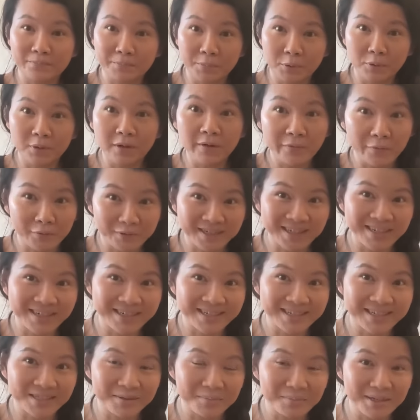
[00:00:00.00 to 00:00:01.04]
beautiful
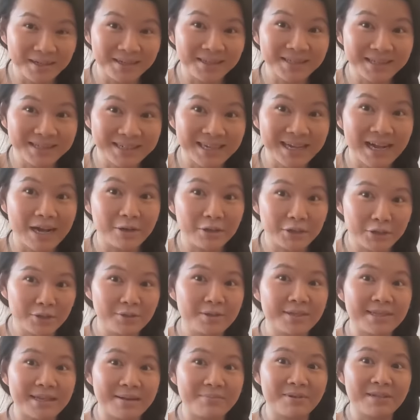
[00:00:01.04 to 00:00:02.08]
delicious meal today I'll show
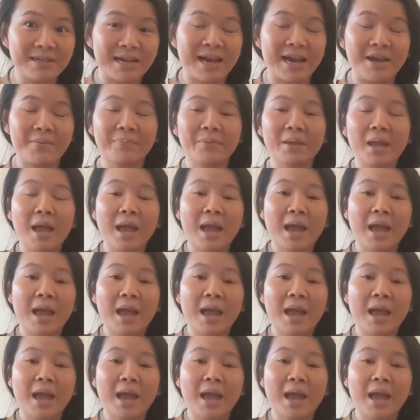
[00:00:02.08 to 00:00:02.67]
you sometime